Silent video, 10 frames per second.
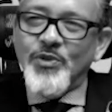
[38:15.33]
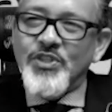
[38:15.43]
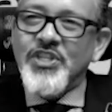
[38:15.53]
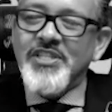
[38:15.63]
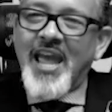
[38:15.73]

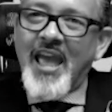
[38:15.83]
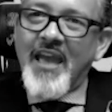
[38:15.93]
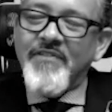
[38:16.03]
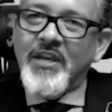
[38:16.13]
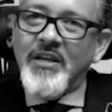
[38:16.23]
just
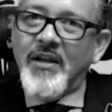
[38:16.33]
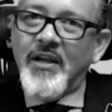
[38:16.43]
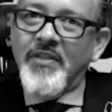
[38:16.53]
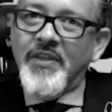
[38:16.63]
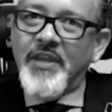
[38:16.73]
having
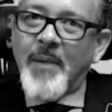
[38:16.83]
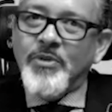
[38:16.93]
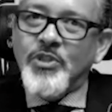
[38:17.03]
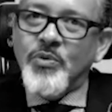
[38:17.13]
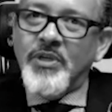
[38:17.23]
the
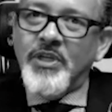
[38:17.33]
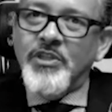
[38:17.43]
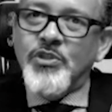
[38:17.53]
opportunity